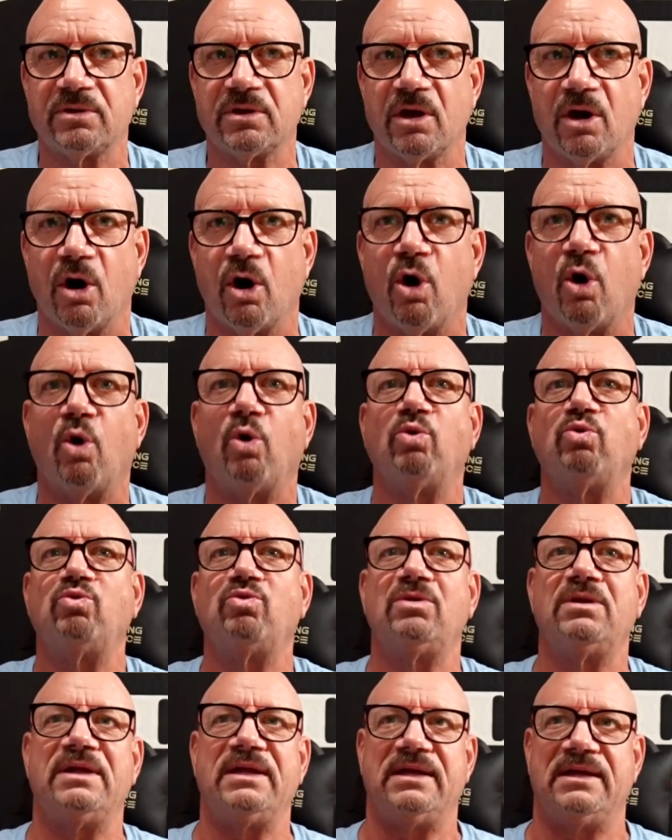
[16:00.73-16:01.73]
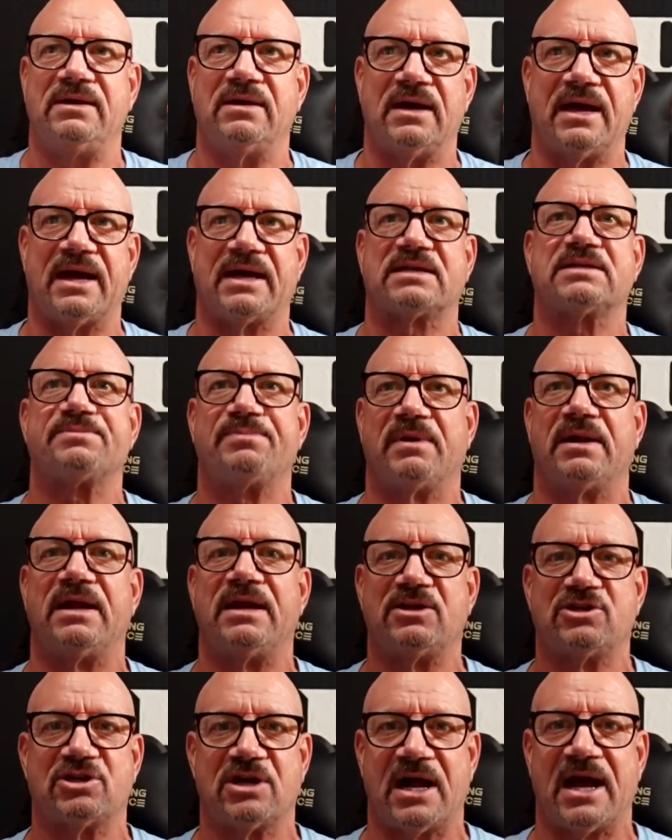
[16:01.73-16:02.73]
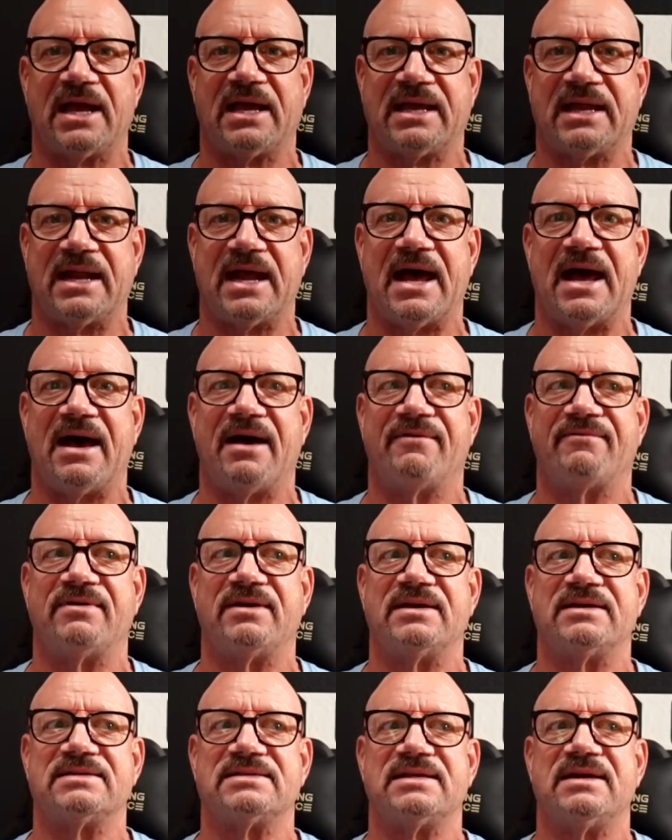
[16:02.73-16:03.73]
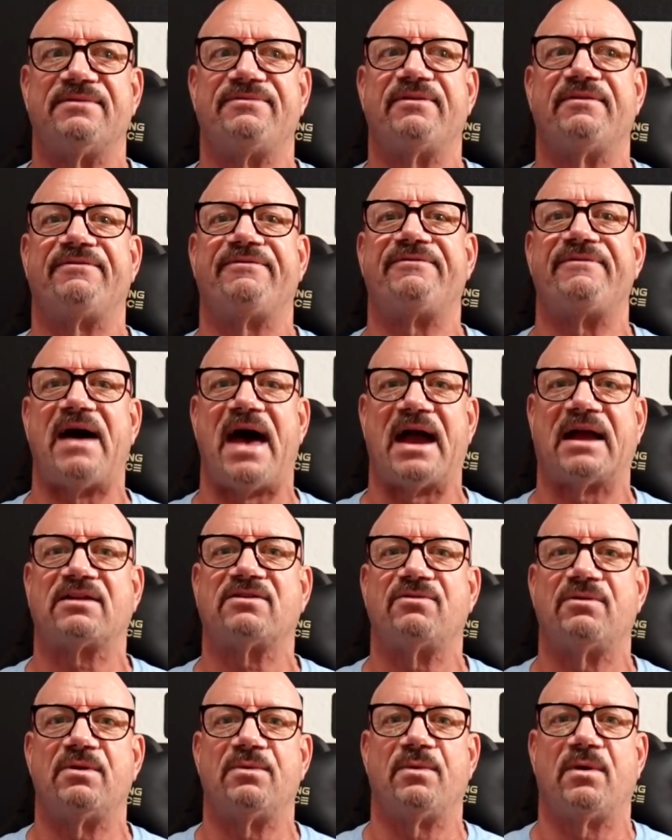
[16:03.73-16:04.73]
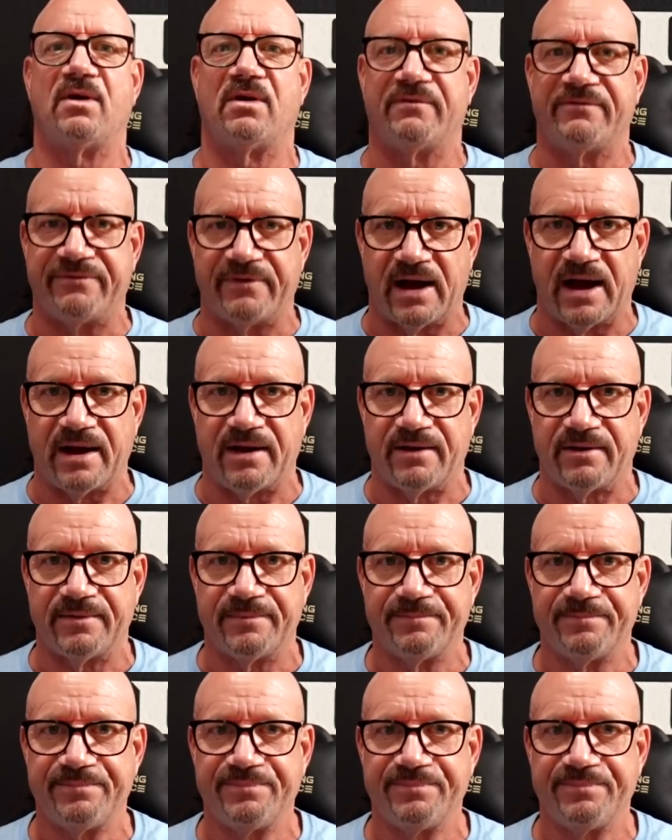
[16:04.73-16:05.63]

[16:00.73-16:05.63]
the only explanation I can have is if a factory went on fire